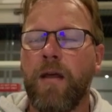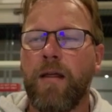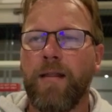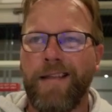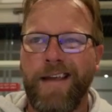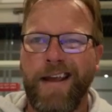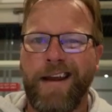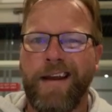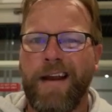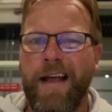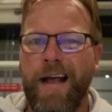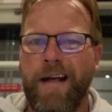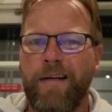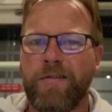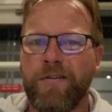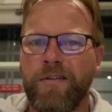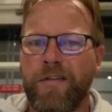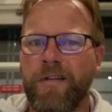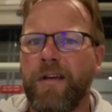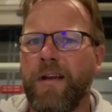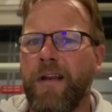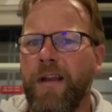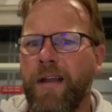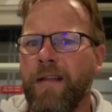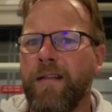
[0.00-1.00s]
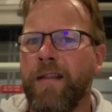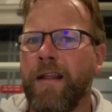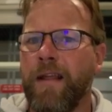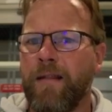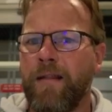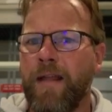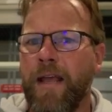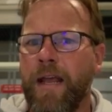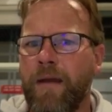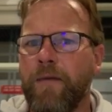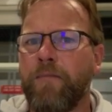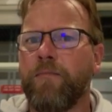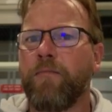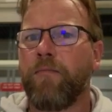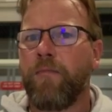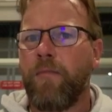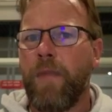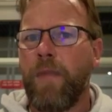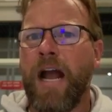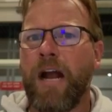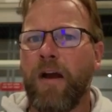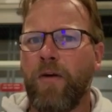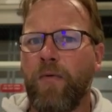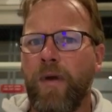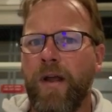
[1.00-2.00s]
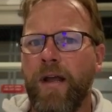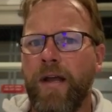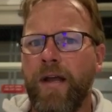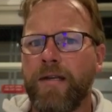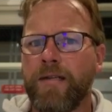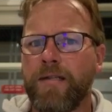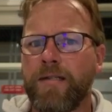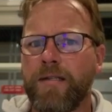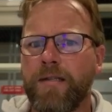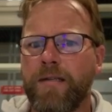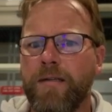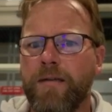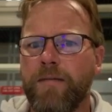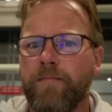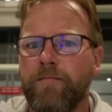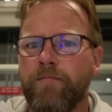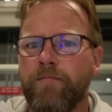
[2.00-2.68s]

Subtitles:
they acknowledge it, and then they acquiesced.